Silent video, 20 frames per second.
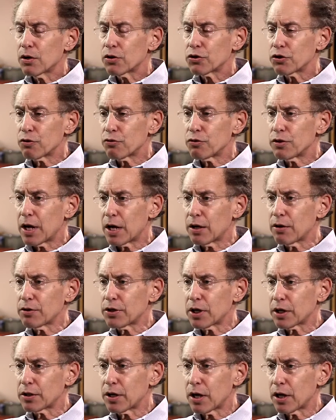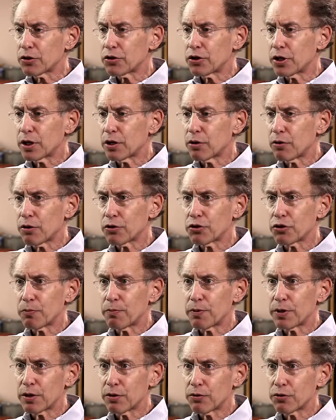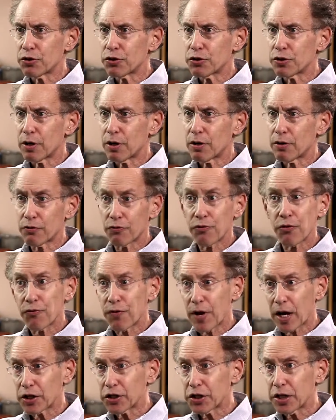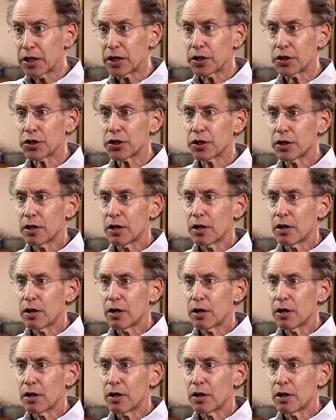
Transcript: So, nanotechnology can also be used uh, for vaccines.